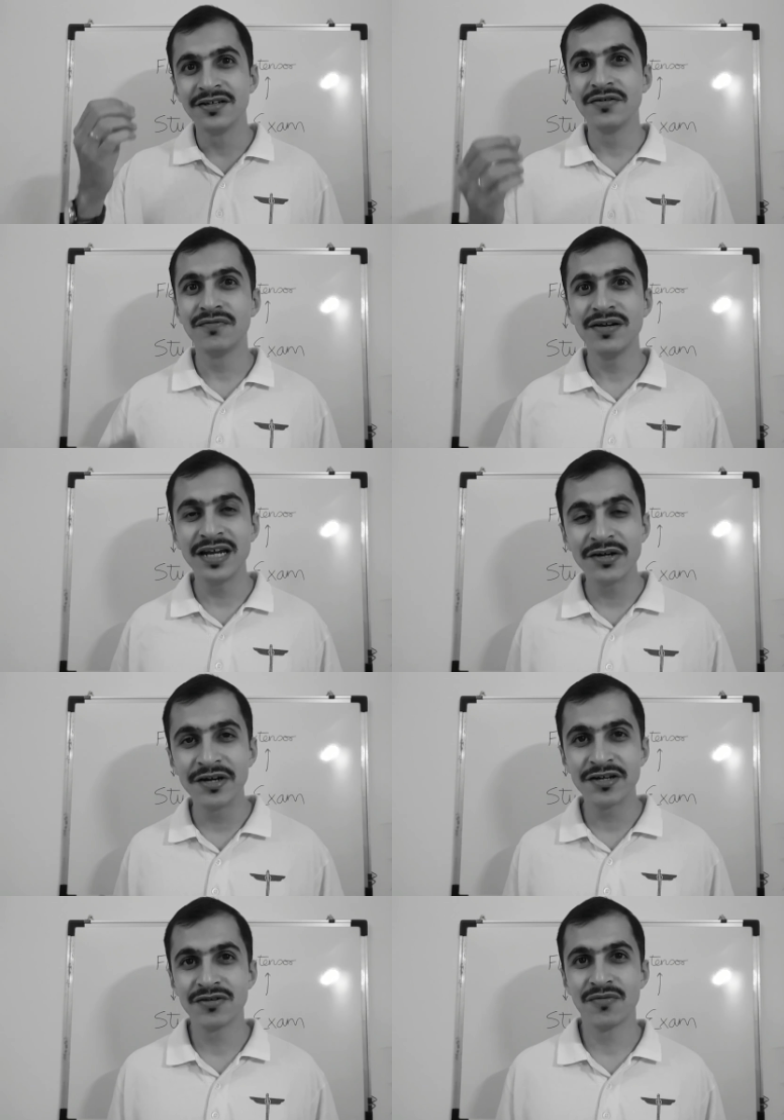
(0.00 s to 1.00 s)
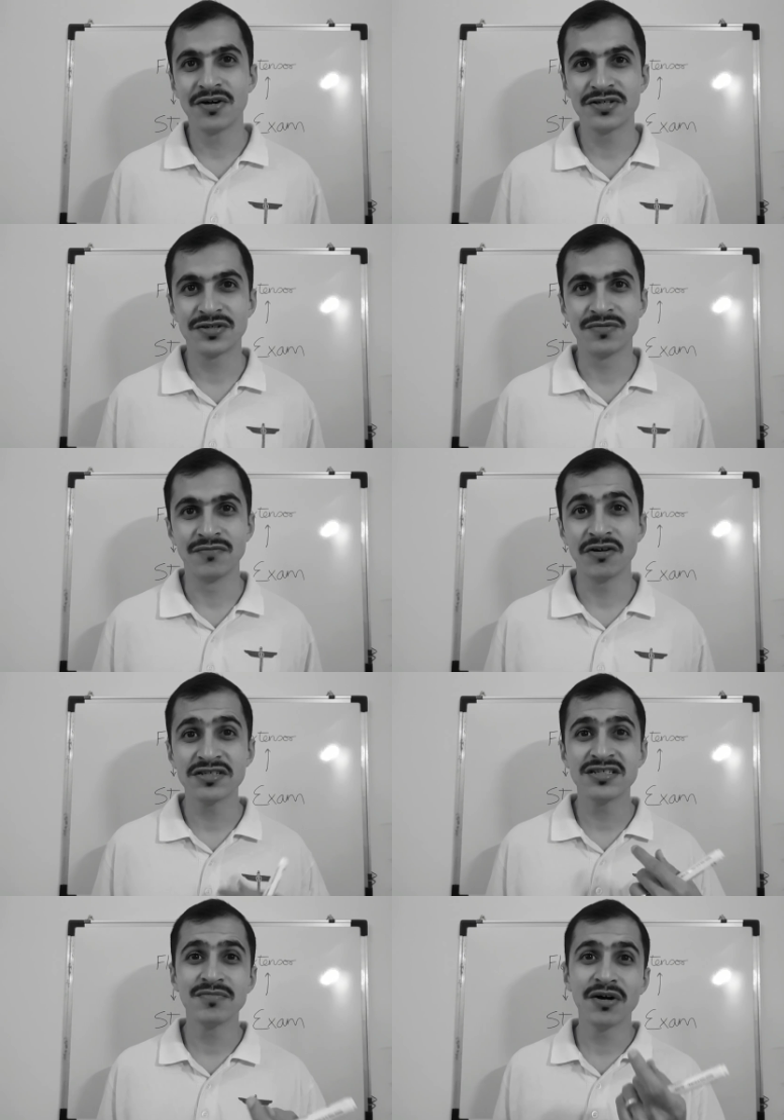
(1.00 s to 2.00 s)
you feel like going to the washroom.
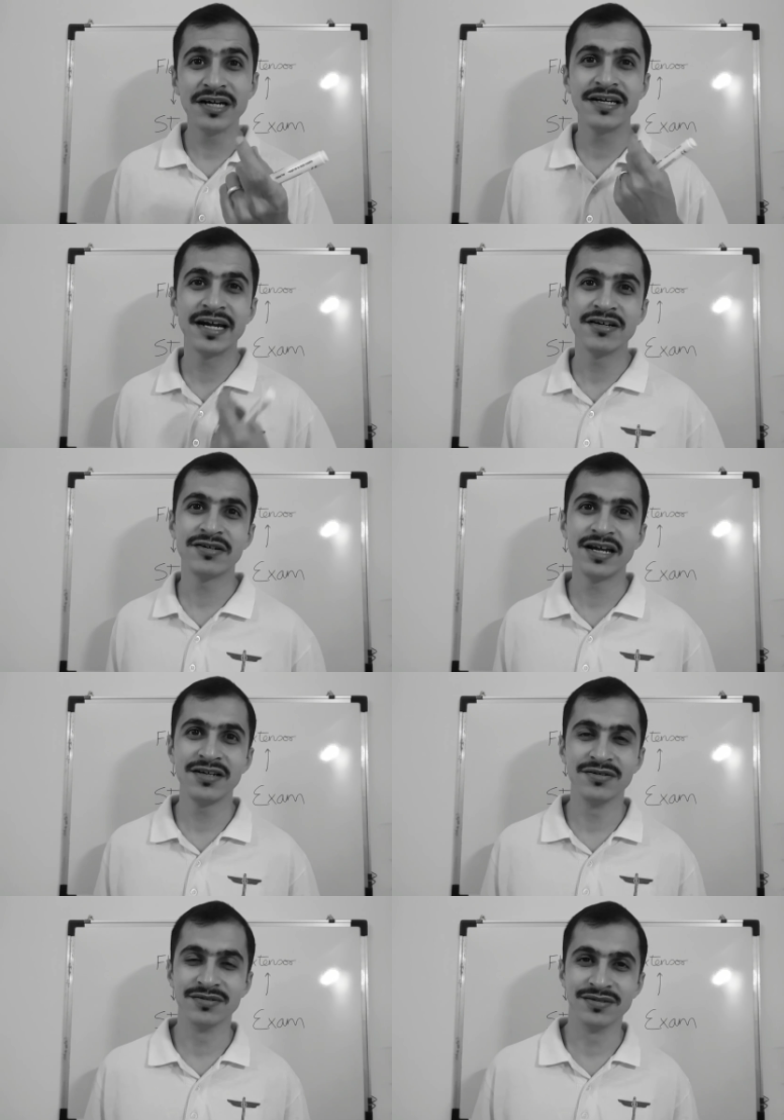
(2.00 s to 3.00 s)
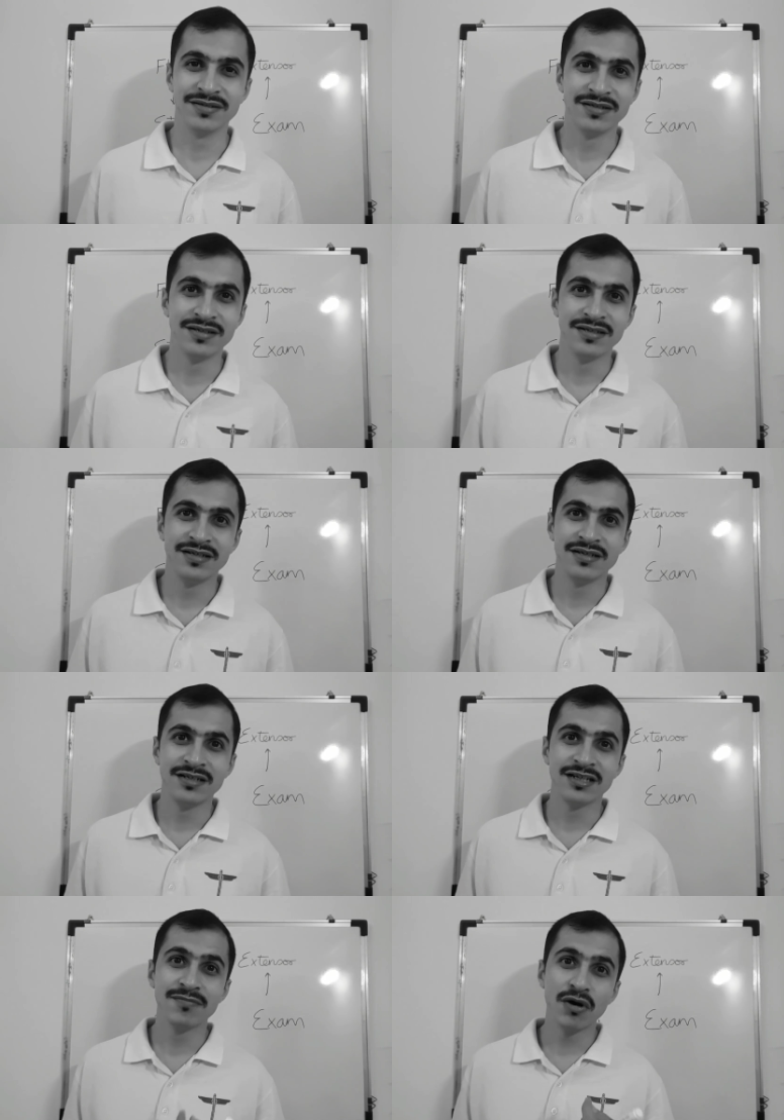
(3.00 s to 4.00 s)
What's the body trying to tell you?
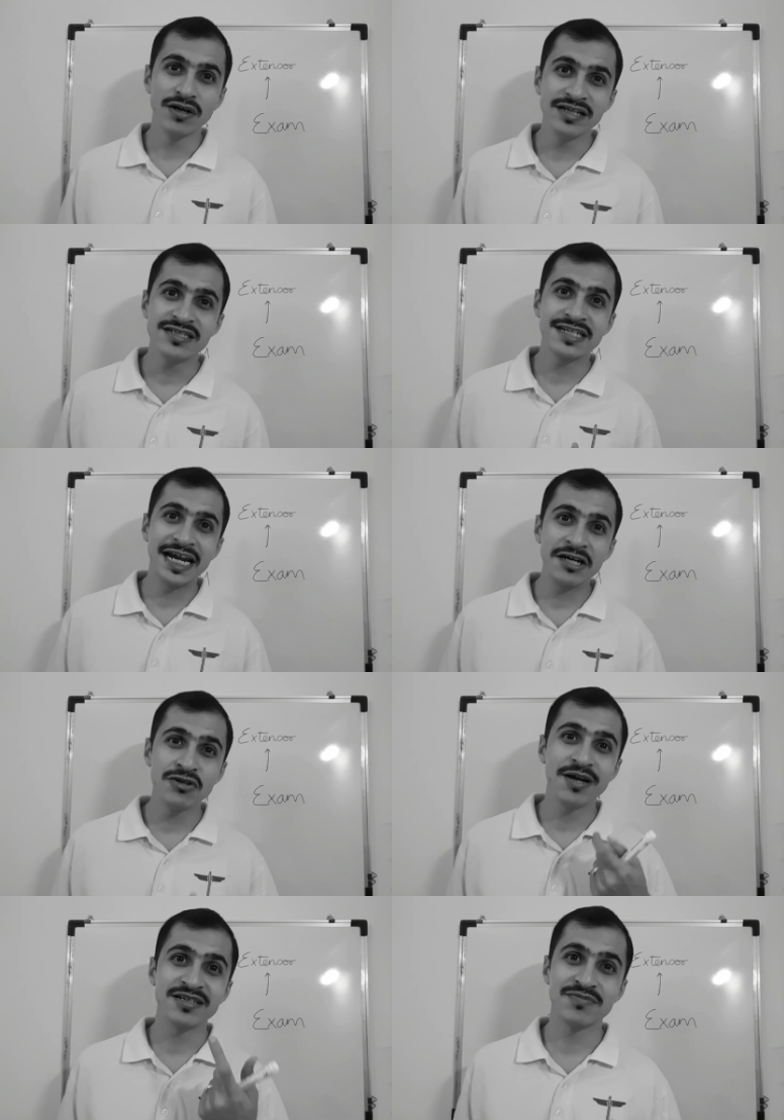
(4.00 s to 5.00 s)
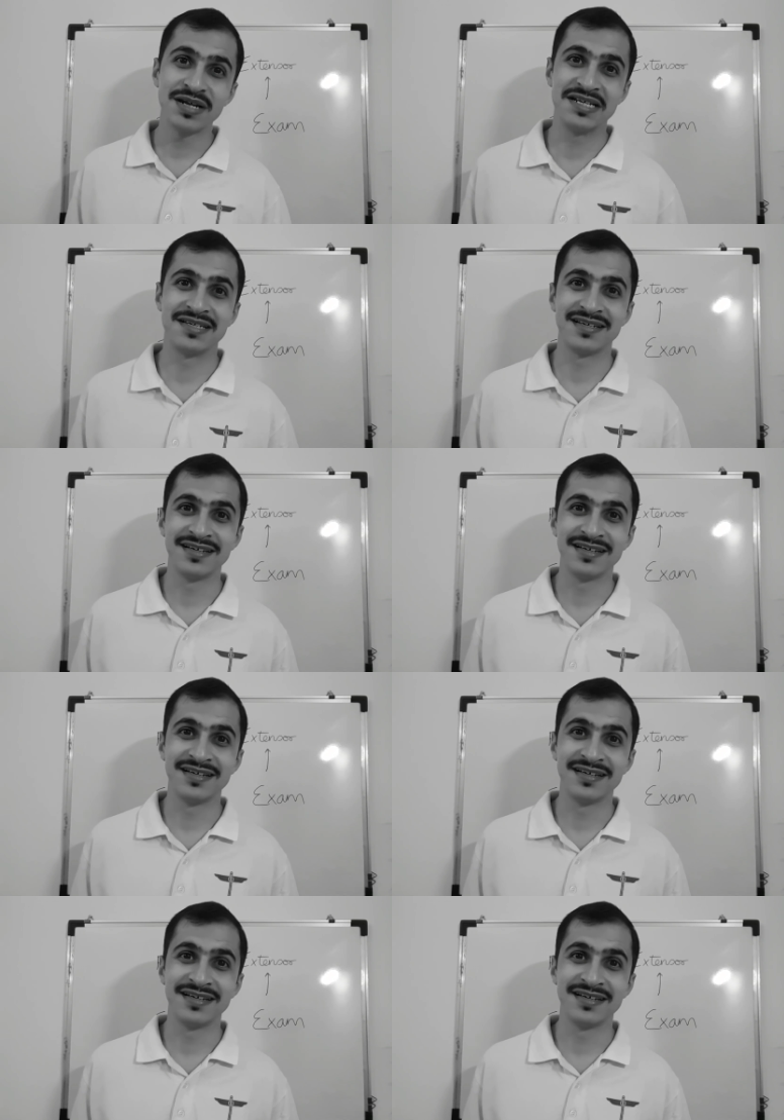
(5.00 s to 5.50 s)
the body is trying to express.